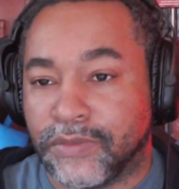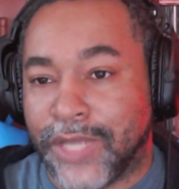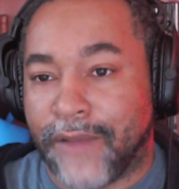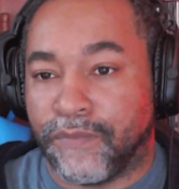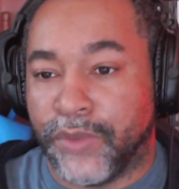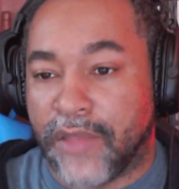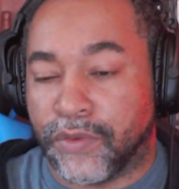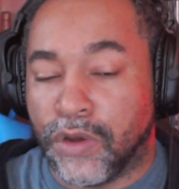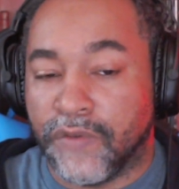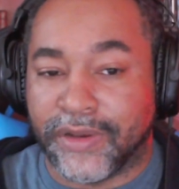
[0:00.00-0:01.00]
we have
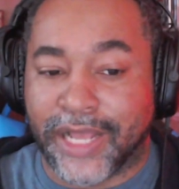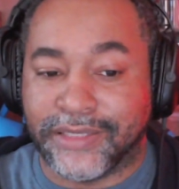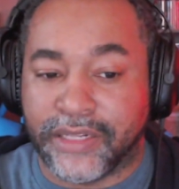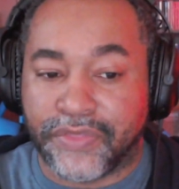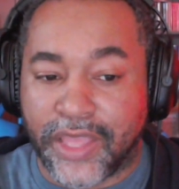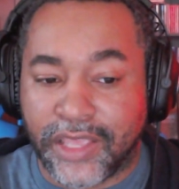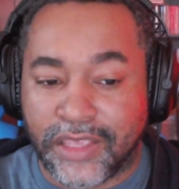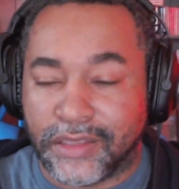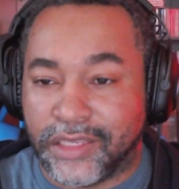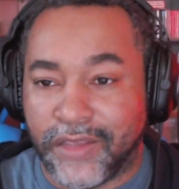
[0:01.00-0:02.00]
COVID 19 to thank,
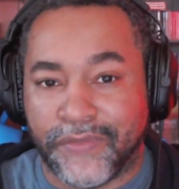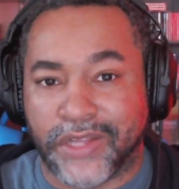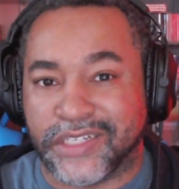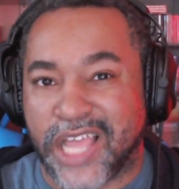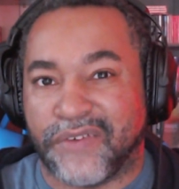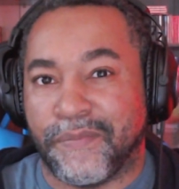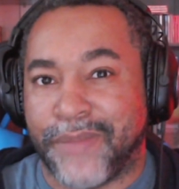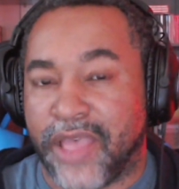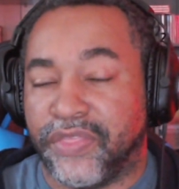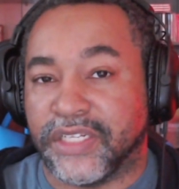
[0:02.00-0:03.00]
even though it's kind of a
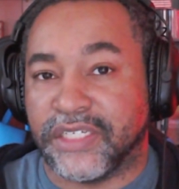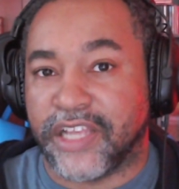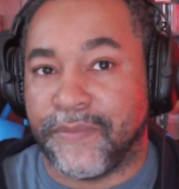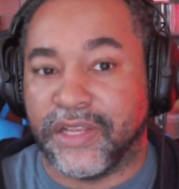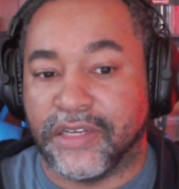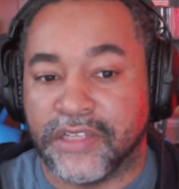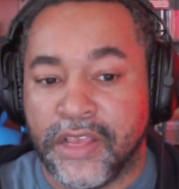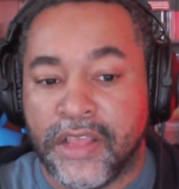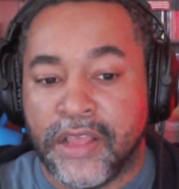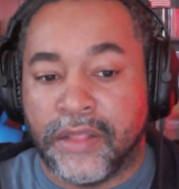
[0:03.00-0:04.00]
bad thing to say, because
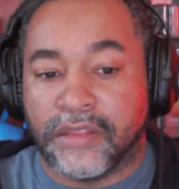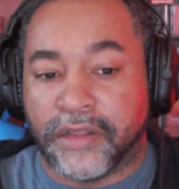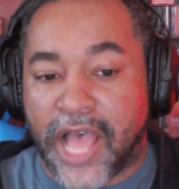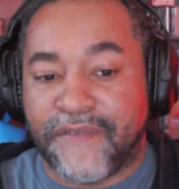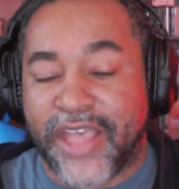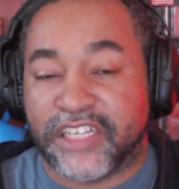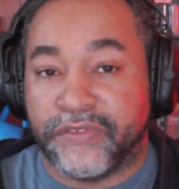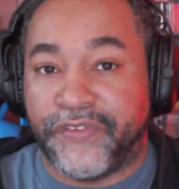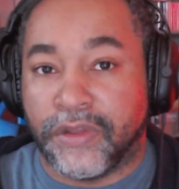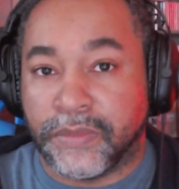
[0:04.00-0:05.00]
the live action
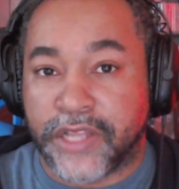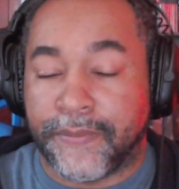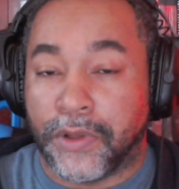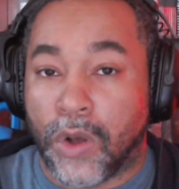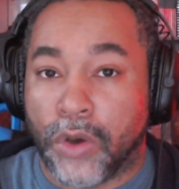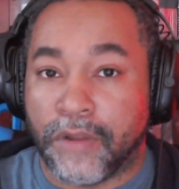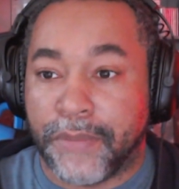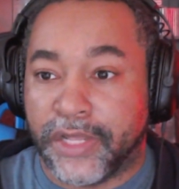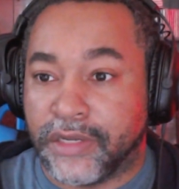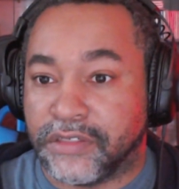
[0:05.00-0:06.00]
films have been halted
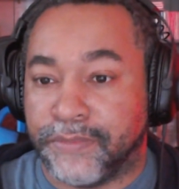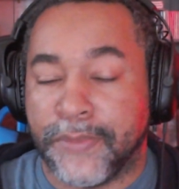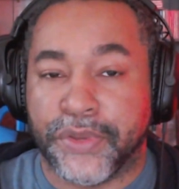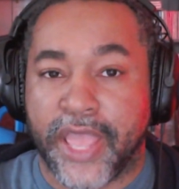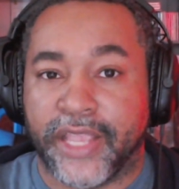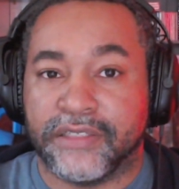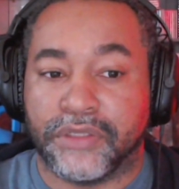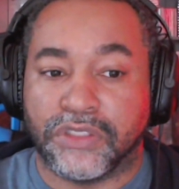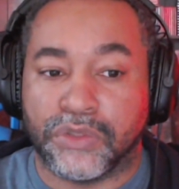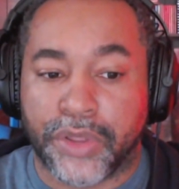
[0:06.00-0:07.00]
because people can't get to
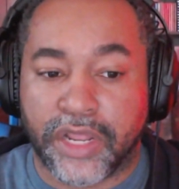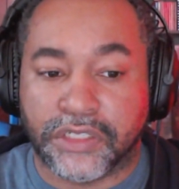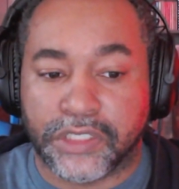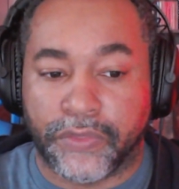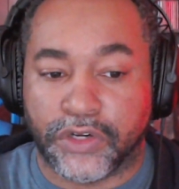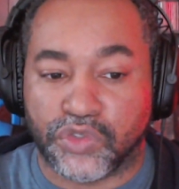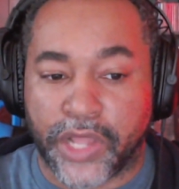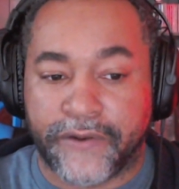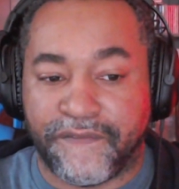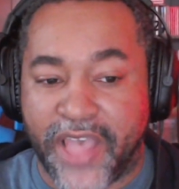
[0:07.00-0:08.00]
the studio, so they're
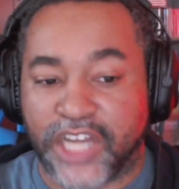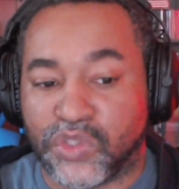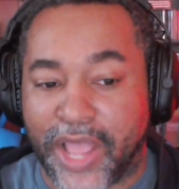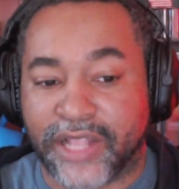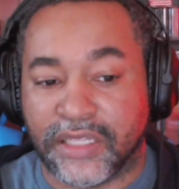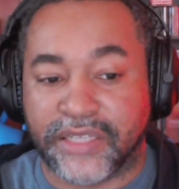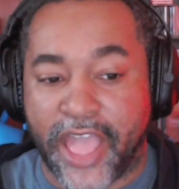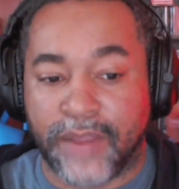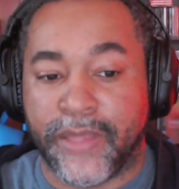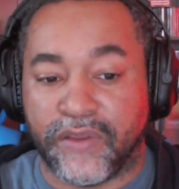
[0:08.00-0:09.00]
trying to fast track this
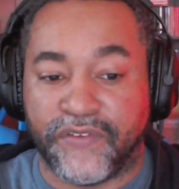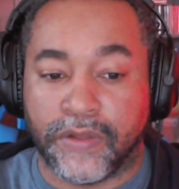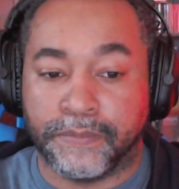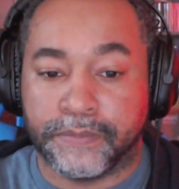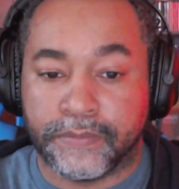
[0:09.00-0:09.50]
animated film.